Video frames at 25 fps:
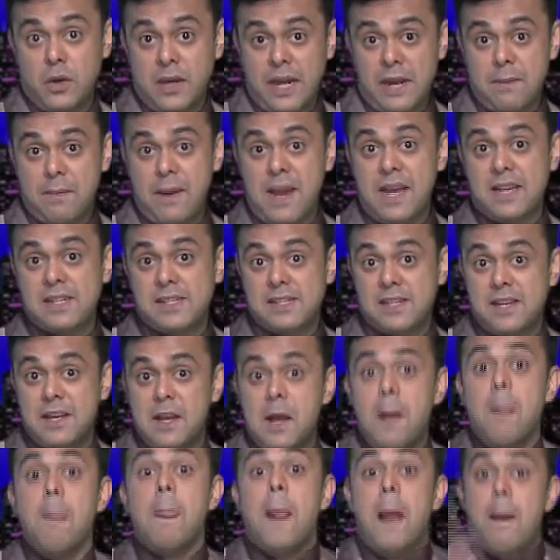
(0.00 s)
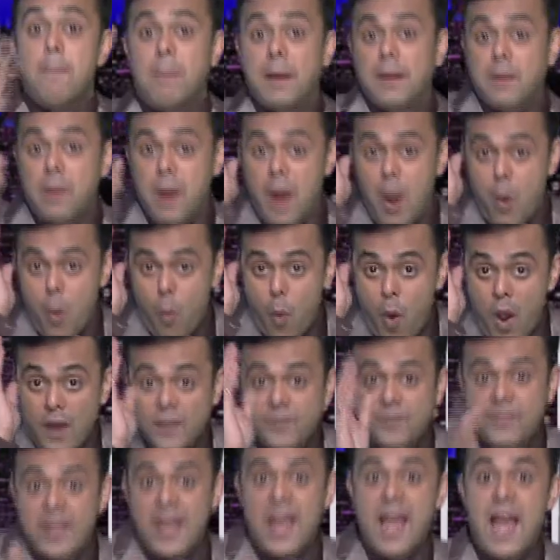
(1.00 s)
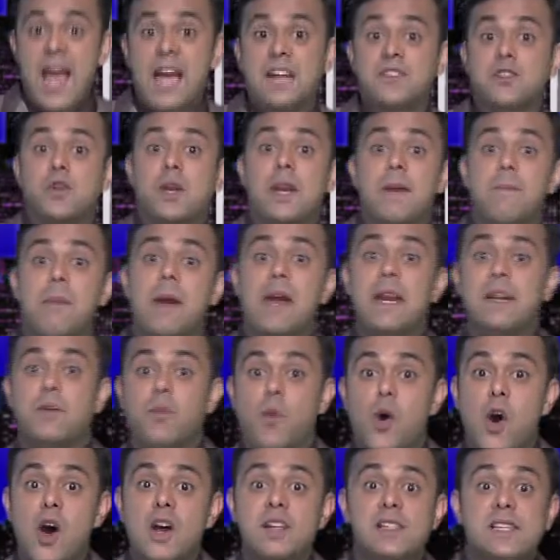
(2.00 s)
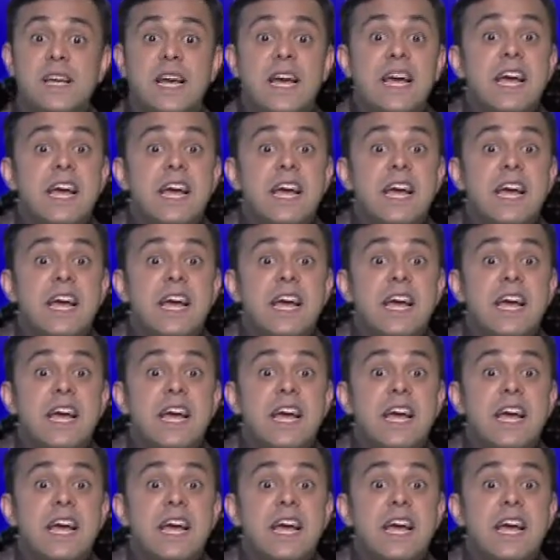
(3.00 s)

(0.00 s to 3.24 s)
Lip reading: type ass. But what they actually meant was